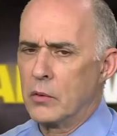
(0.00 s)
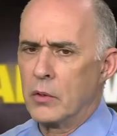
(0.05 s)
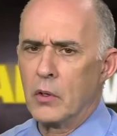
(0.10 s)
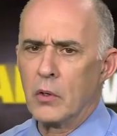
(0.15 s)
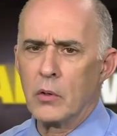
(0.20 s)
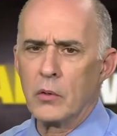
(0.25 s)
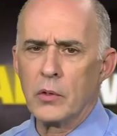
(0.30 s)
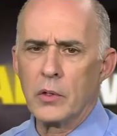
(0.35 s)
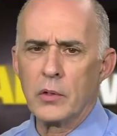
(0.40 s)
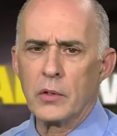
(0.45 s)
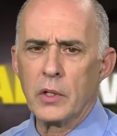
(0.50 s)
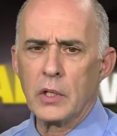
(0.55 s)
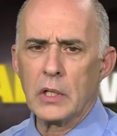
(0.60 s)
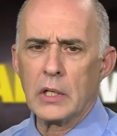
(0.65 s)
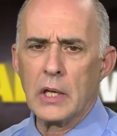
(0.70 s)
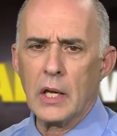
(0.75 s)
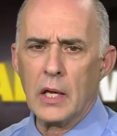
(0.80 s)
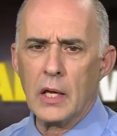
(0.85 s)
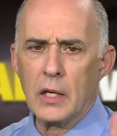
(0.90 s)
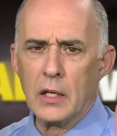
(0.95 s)
know, the
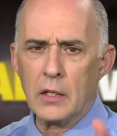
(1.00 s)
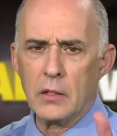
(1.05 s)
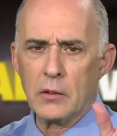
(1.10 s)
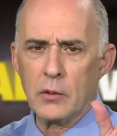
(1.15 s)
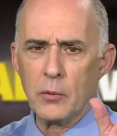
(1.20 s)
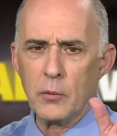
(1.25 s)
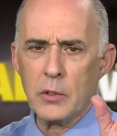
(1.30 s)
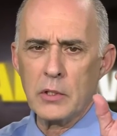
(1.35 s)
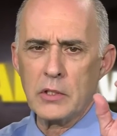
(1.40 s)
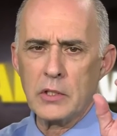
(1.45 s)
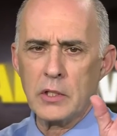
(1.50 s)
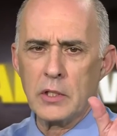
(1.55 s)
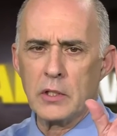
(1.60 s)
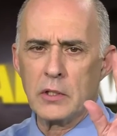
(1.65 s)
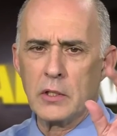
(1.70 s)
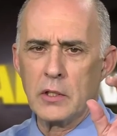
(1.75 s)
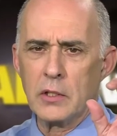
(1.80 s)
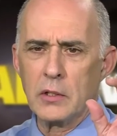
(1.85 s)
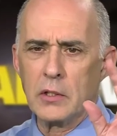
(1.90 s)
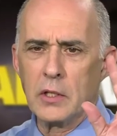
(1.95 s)
gang, the reason
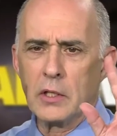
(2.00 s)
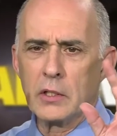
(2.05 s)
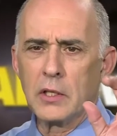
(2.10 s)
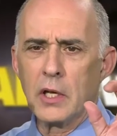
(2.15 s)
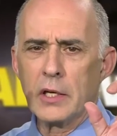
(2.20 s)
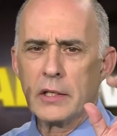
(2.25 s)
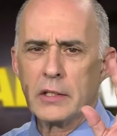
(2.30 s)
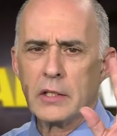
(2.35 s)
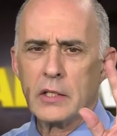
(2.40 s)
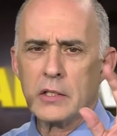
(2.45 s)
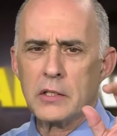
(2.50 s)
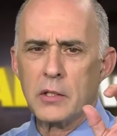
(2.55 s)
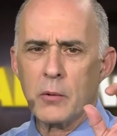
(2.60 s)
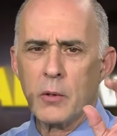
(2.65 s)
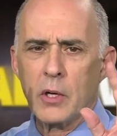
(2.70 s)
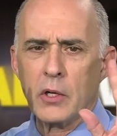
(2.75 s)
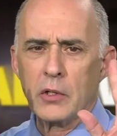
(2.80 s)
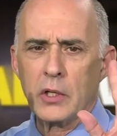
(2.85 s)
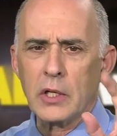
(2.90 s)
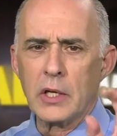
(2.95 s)
he did like this
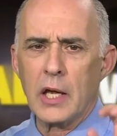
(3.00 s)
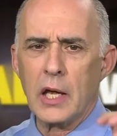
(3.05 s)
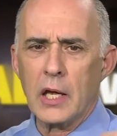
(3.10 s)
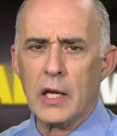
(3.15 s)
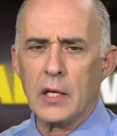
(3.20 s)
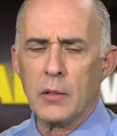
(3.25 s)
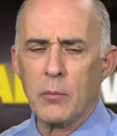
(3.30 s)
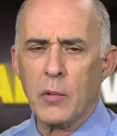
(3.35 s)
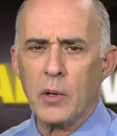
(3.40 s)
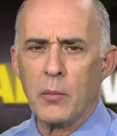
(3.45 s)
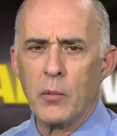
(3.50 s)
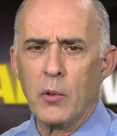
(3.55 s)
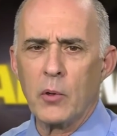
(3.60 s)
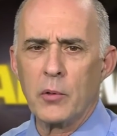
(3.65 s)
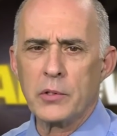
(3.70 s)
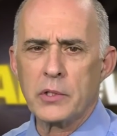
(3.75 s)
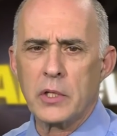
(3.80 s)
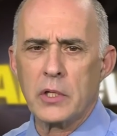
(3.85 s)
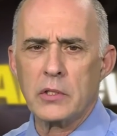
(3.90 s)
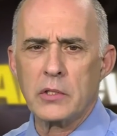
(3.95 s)
around the gang memo
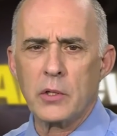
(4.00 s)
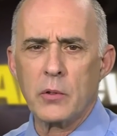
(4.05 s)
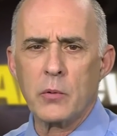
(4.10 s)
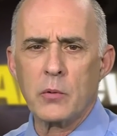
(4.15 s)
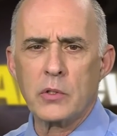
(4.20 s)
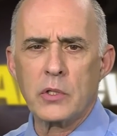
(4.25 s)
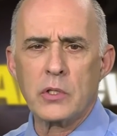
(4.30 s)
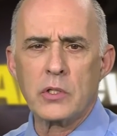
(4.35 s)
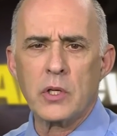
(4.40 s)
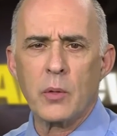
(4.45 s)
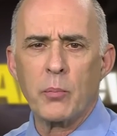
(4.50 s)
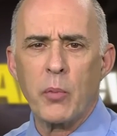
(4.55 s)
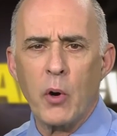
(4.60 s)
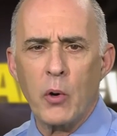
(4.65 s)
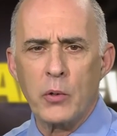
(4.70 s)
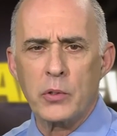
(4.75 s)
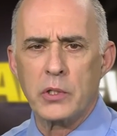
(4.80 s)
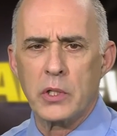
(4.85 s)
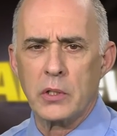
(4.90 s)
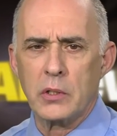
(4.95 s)
is because there was a
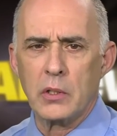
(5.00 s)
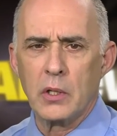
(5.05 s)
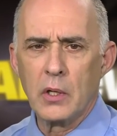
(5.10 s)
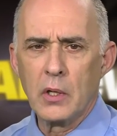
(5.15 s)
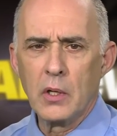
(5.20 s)
supposed